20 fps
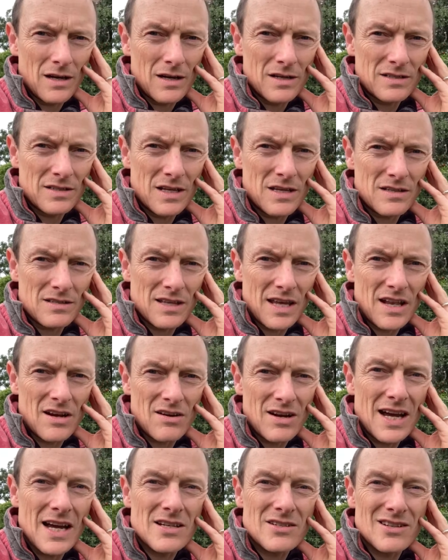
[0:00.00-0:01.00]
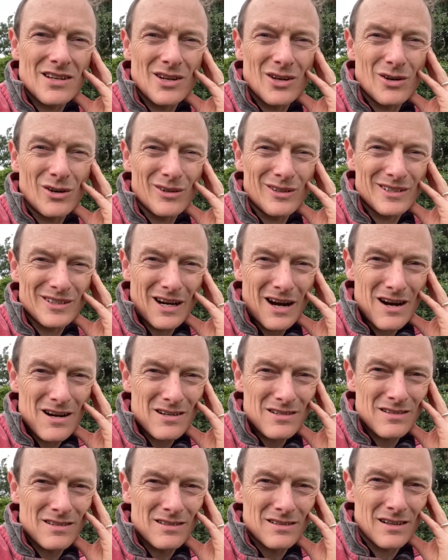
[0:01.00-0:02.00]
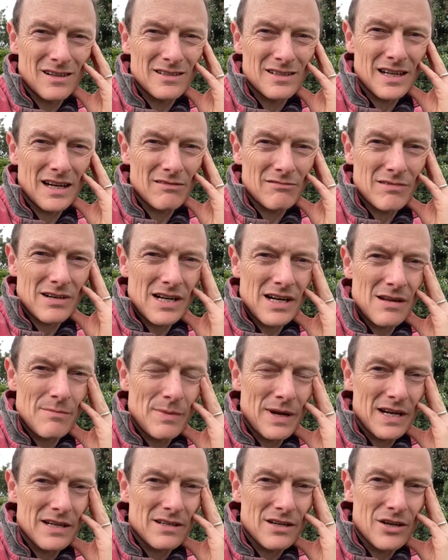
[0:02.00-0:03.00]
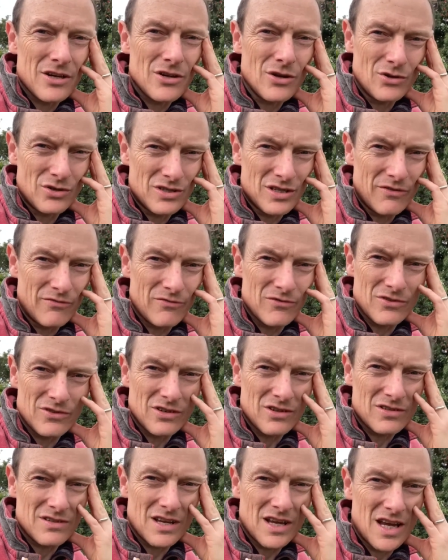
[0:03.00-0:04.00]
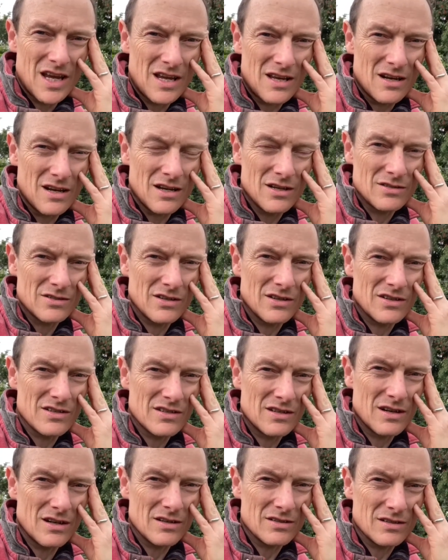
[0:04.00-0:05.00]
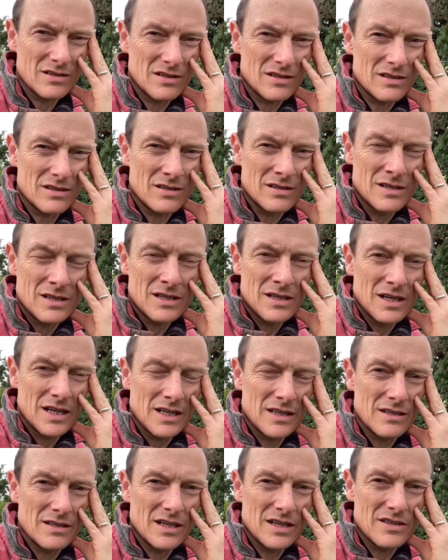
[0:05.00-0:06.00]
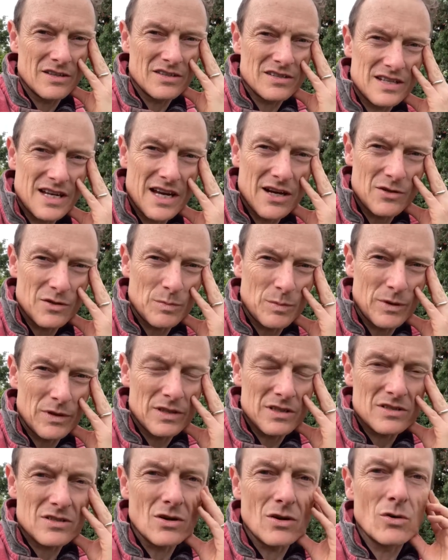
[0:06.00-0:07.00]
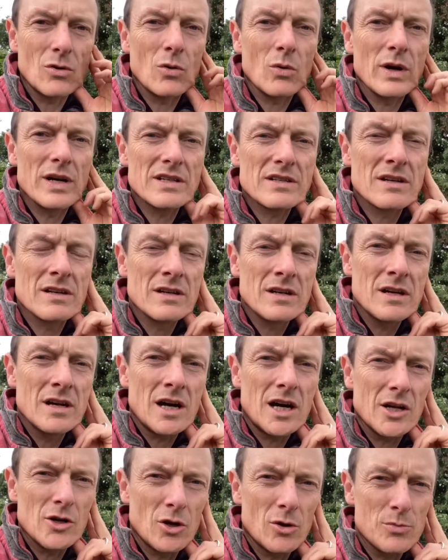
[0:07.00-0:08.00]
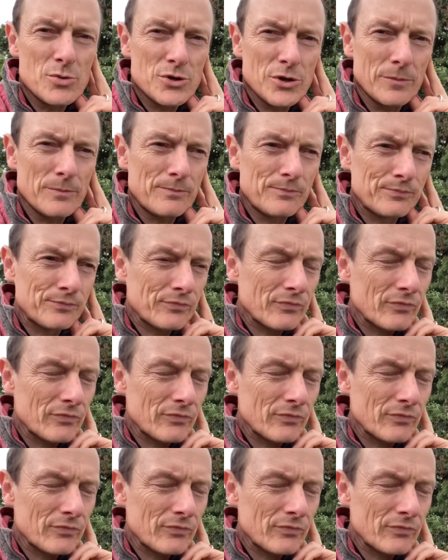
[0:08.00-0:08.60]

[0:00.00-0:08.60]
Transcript: Since then I actually got ducks, and that really makes a huge difference because they eat loads of the slugs and the snails, but that's not always an option.